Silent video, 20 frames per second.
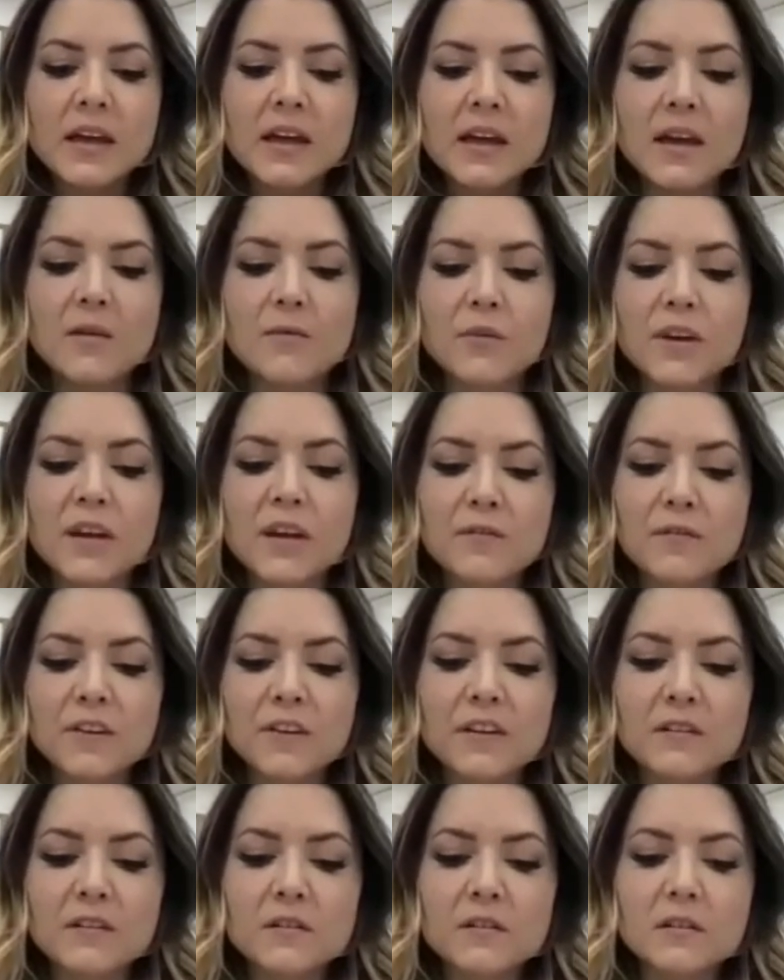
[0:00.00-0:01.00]
A
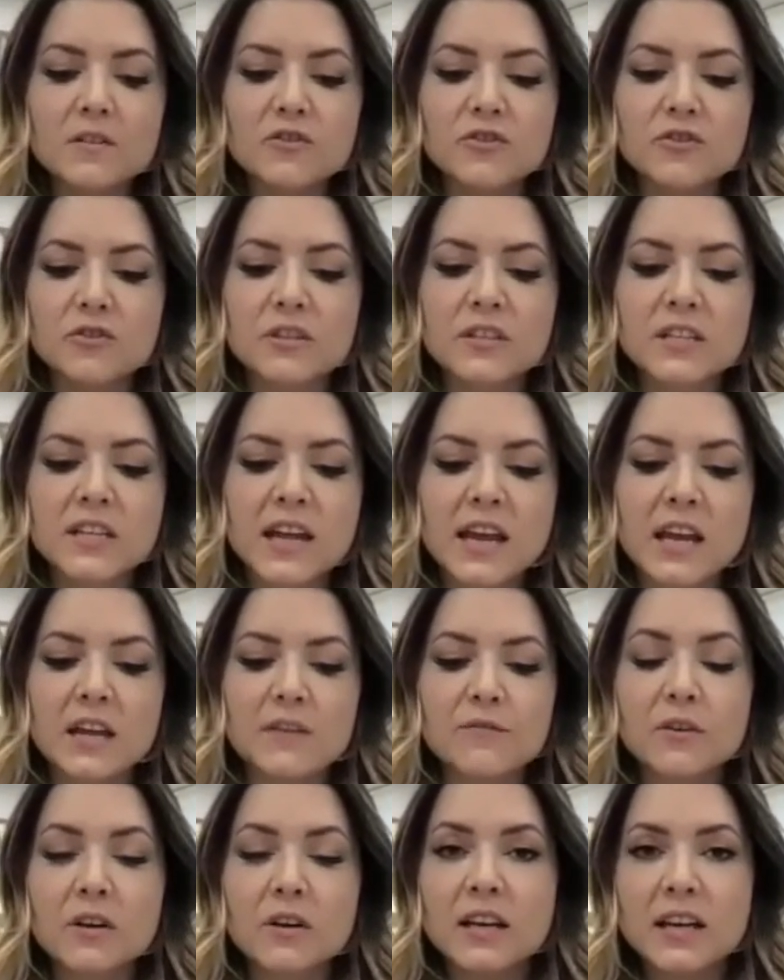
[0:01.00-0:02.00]
refill should take
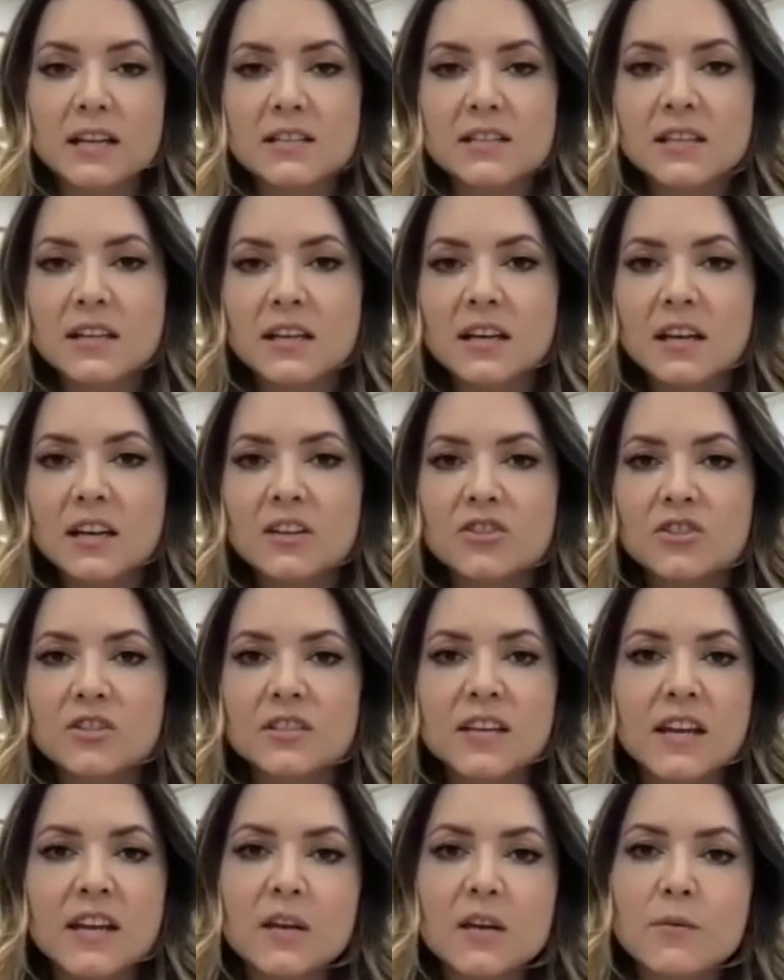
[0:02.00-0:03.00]
for classic lashes
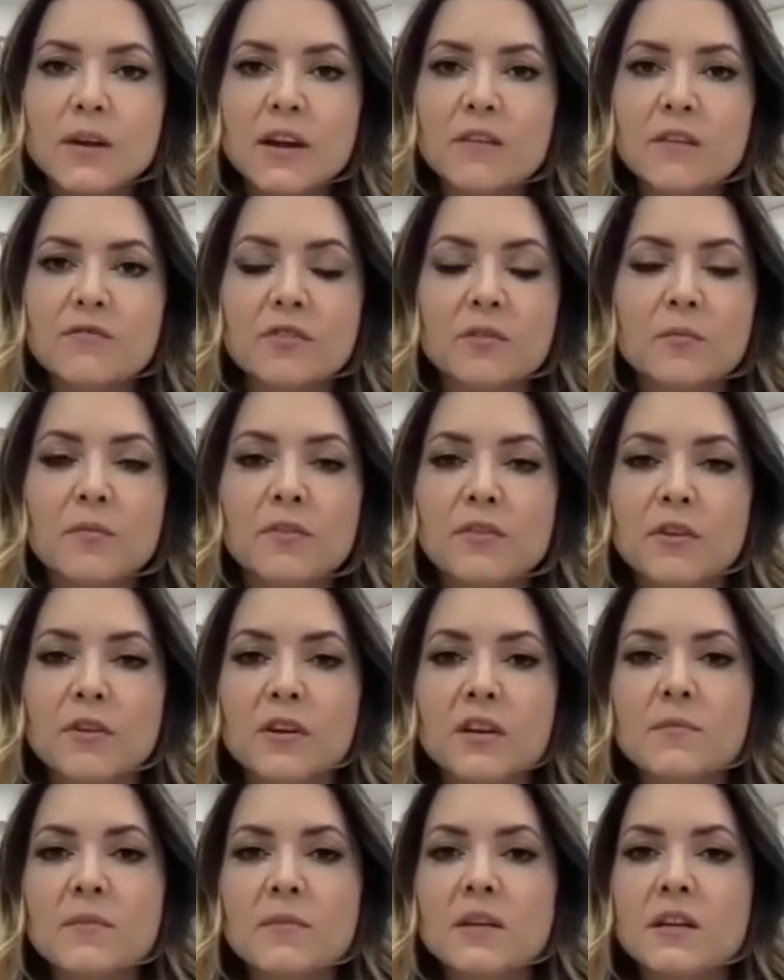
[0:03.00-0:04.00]
anywhere from
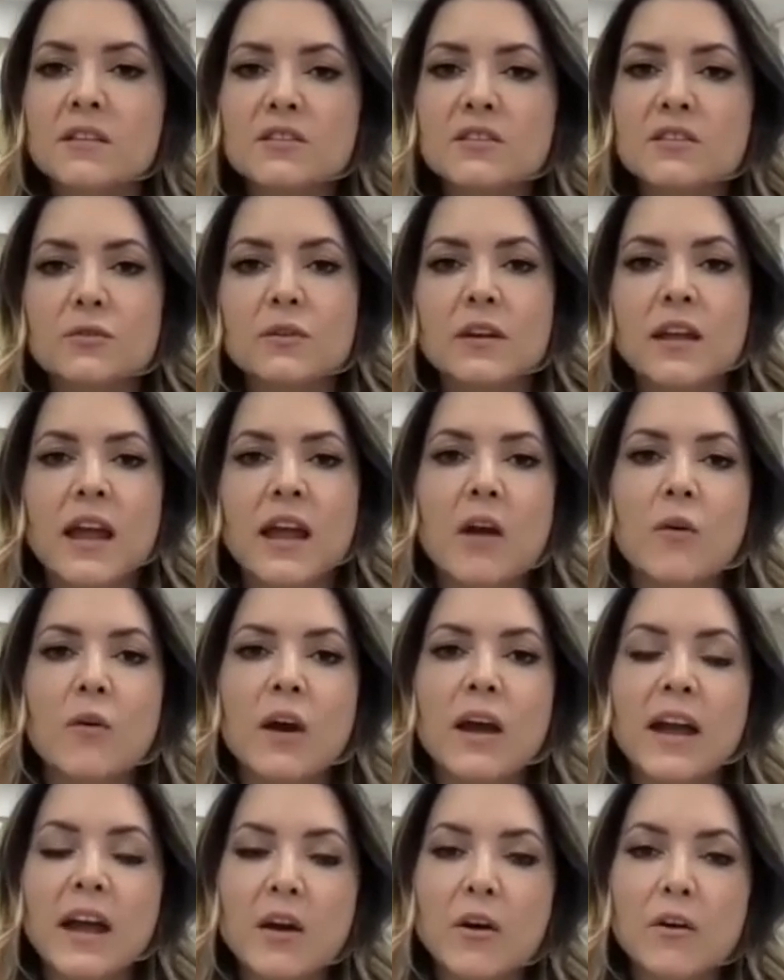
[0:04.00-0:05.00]
30 minutes to an
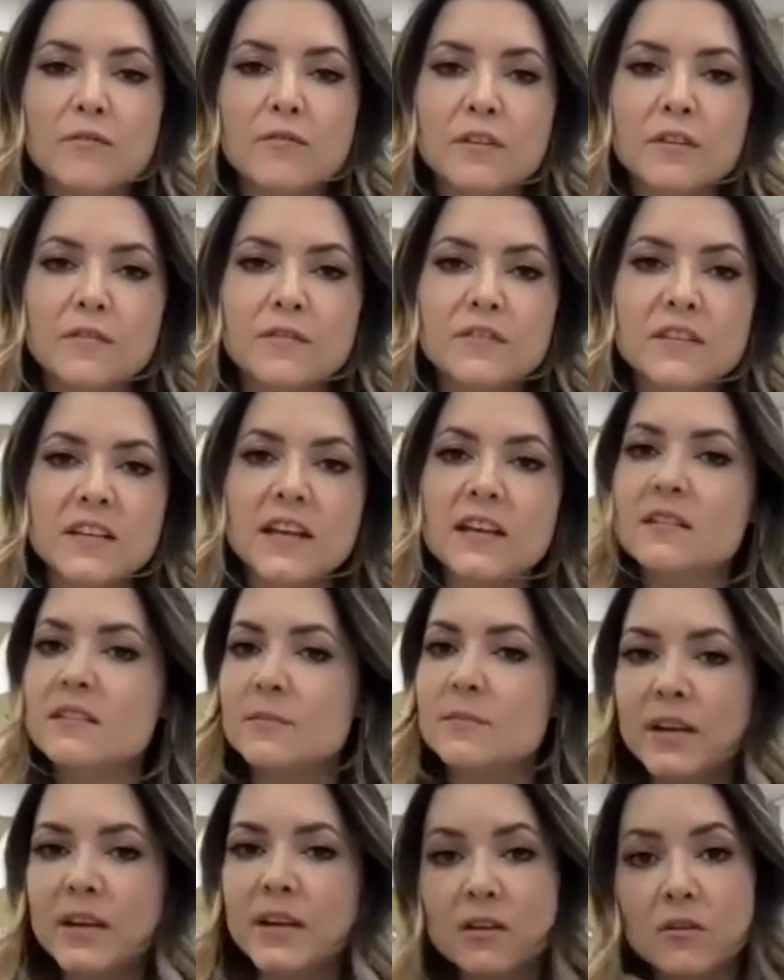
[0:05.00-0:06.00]
hour, hour 15,
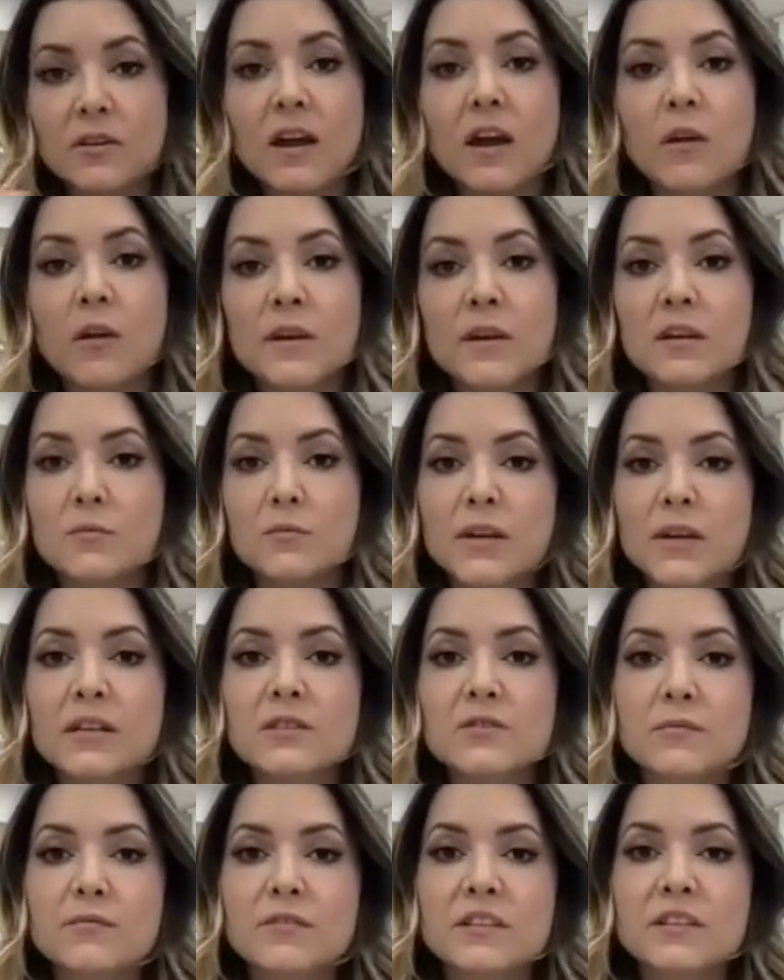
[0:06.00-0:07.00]
depending on how many
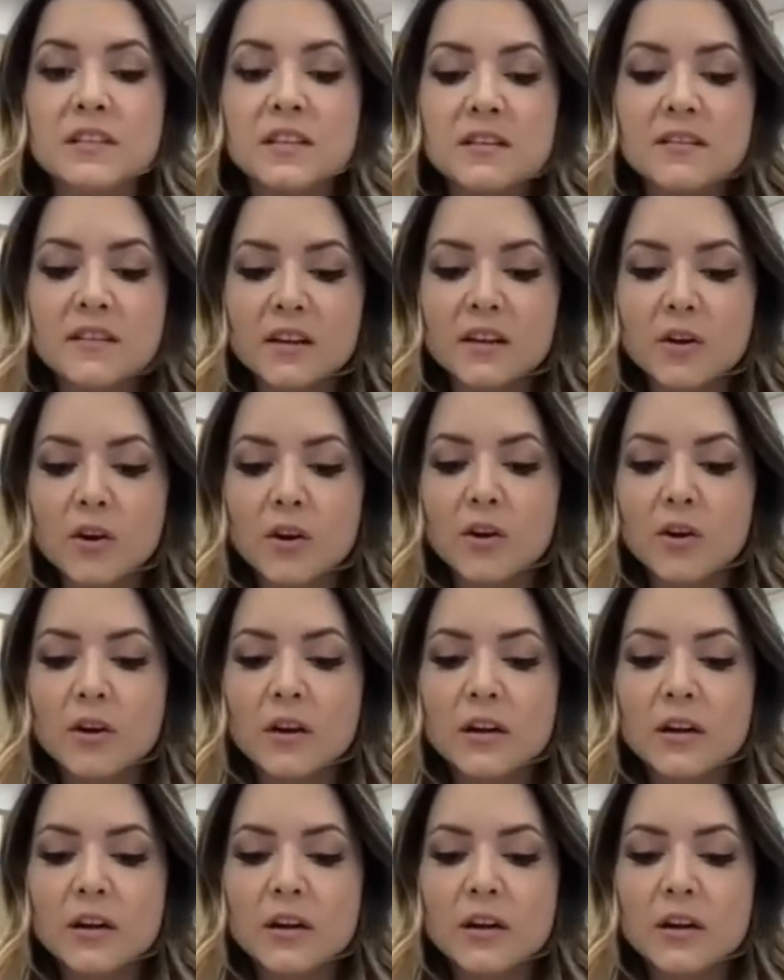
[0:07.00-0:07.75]
weeks obviously they go.